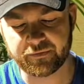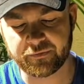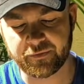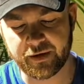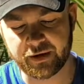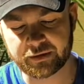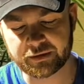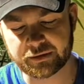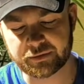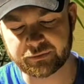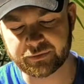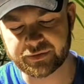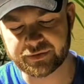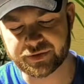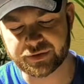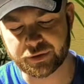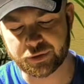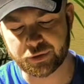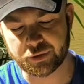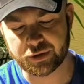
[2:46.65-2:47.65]
Factory
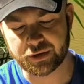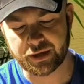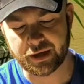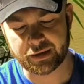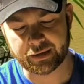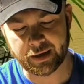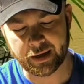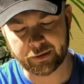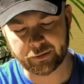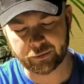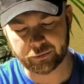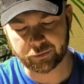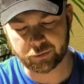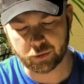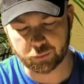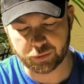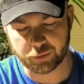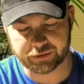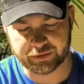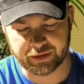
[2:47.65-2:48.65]
is 38. I don't know
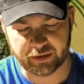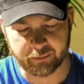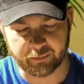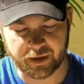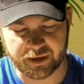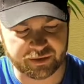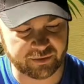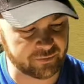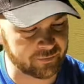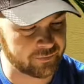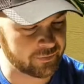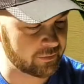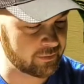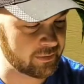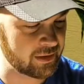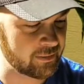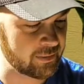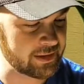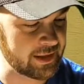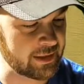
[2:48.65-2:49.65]
where they measure from.
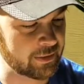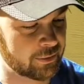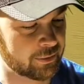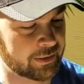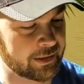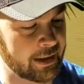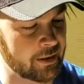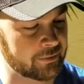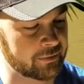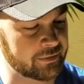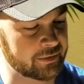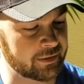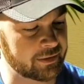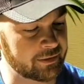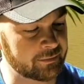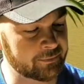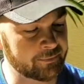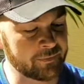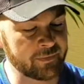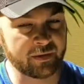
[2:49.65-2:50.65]
Maybe they don't count
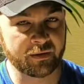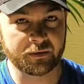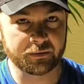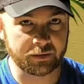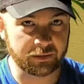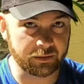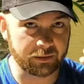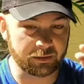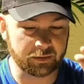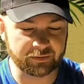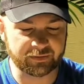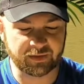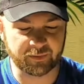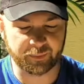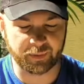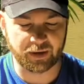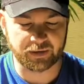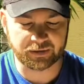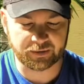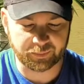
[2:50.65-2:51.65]
the little
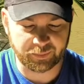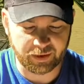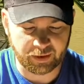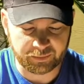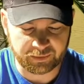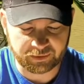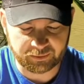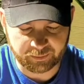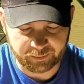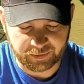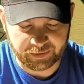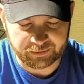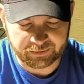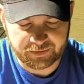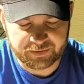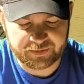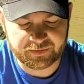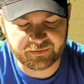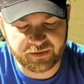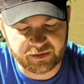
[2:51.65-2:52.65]
tip on the pummel, but
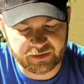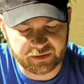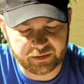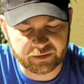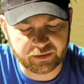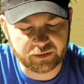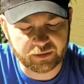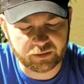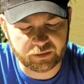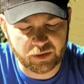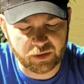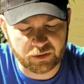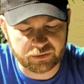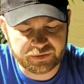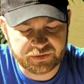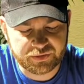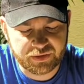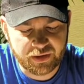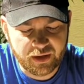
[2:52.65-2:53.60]
it's very close.